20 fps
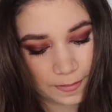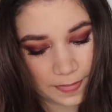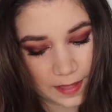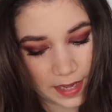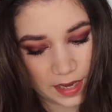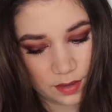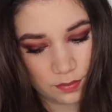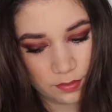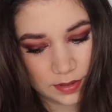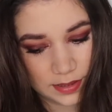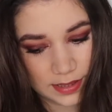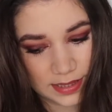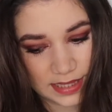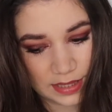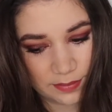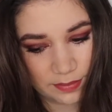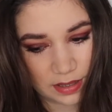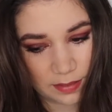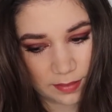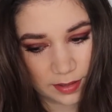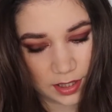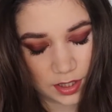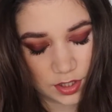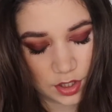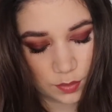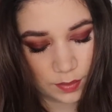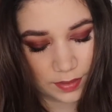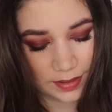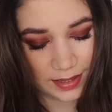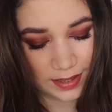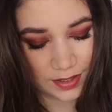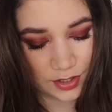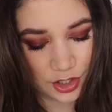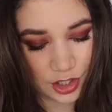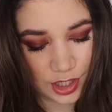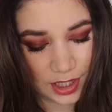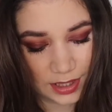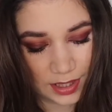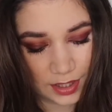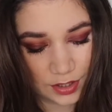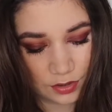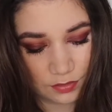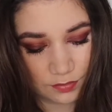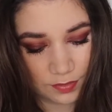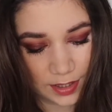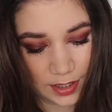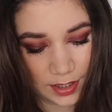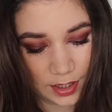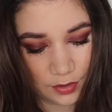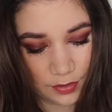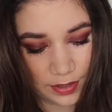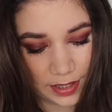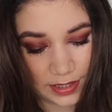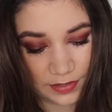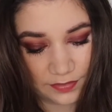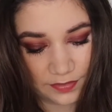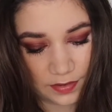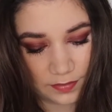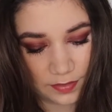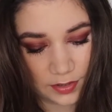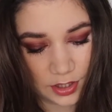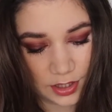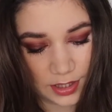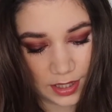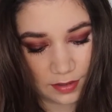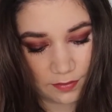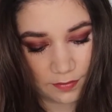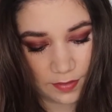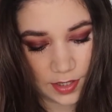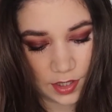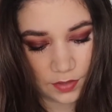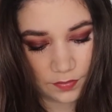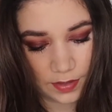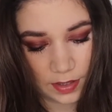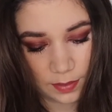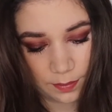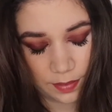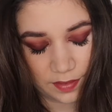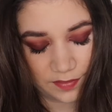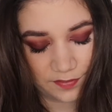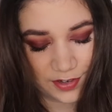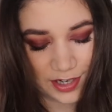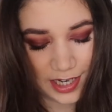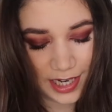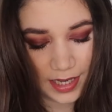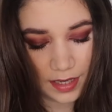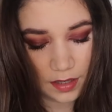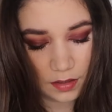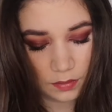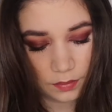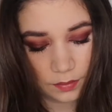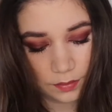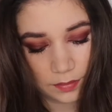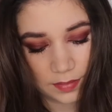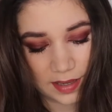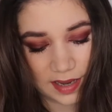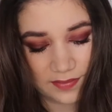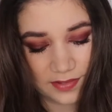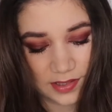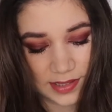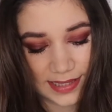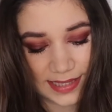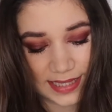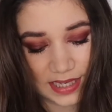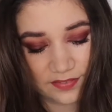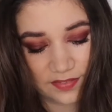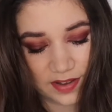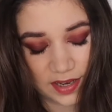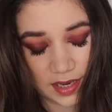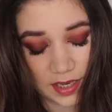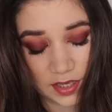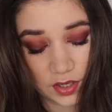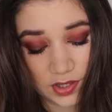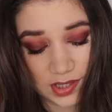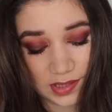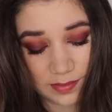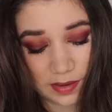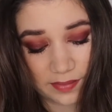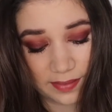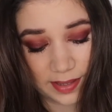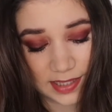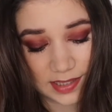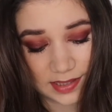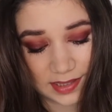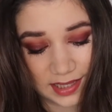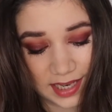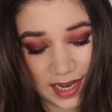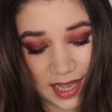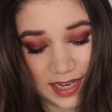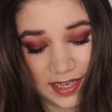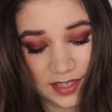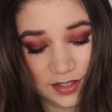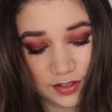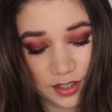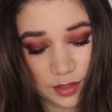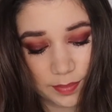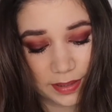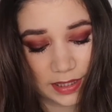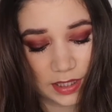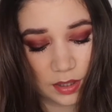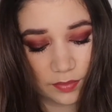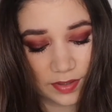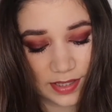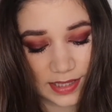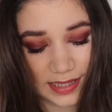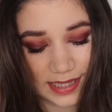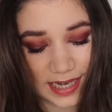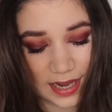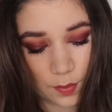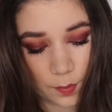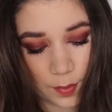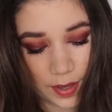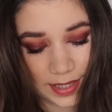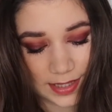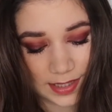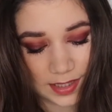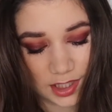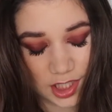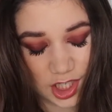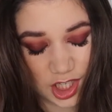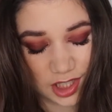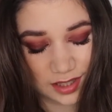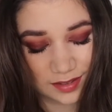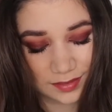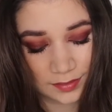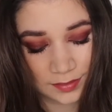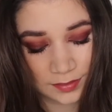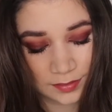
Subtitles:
I will see what I'm gonna do with that shade. I don't really know yet if I want to get rid of it, but for now I will see if I can use it maybe as a liner, but then obviously that way it's gonna